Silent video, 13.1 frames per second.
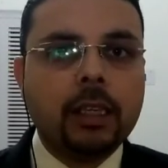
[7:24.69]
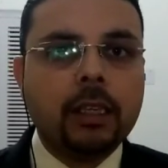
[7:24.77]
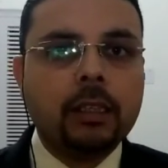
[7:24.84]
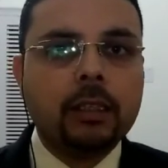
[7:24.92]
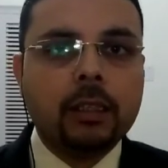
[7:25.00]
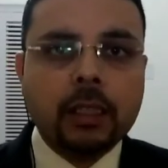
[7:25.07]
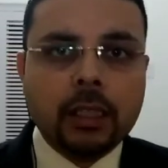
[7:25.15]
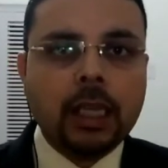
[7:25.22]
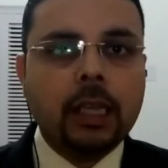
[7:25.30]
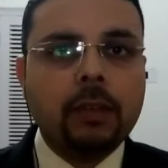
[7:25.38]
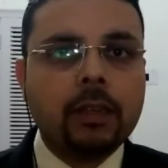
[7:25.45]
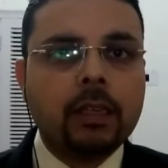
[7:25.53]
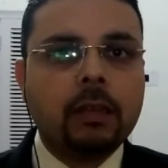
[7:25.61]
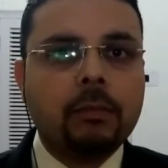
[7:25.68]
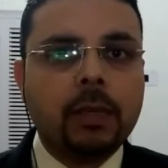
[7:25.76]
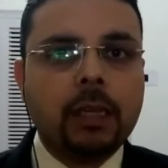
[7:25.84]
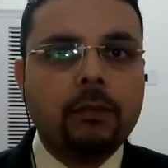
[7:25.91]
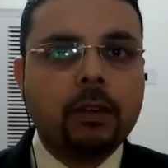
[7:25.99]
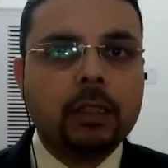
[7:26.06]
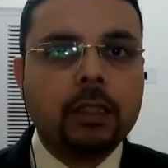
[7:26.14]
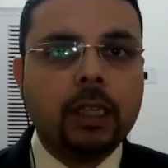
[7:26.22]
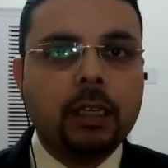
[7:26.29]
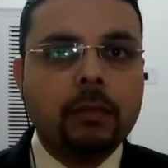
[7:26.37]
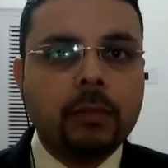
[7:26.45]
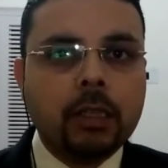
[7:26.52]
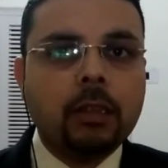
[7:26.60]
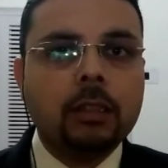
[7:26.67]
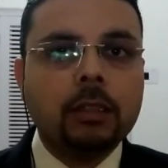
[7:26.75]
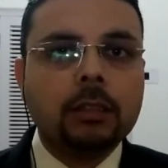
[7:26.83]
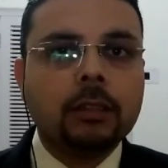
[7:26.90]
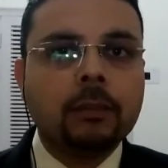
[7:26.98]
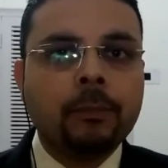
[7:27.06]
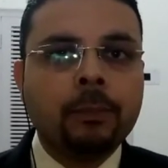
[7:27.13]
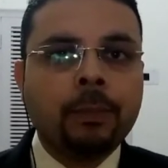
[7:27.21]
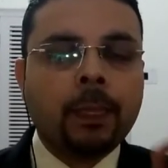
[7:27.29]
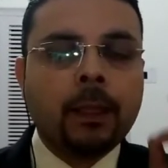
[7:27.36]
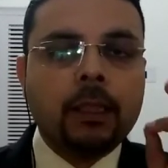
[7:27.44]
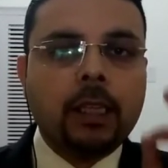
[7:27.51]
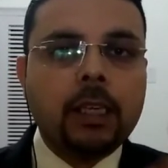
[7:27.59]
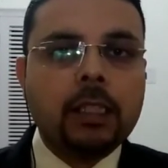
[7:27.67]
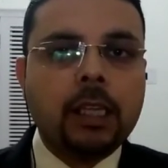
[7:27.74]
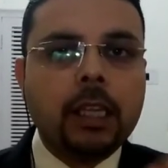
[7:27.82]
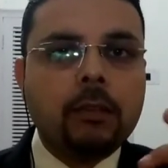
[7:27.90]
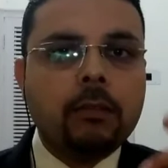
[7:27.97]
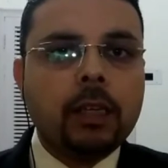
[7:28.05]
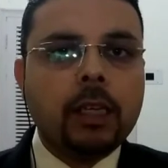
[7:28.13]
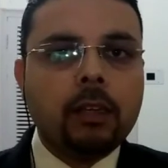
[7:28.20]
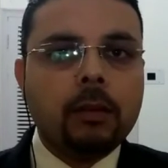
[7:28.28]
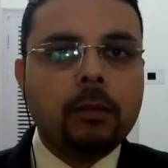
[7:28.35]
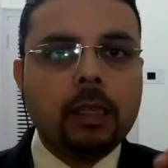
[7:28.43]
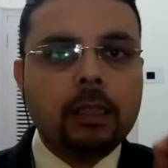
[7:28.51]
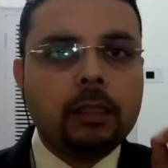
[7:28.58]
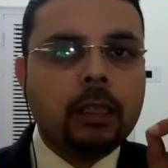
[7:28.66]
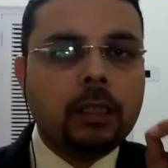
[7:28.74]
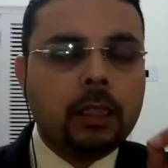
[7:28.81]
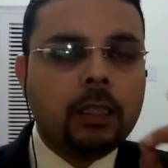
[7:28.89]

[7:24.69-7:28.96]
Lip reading: never complain for that, because there is equal and in the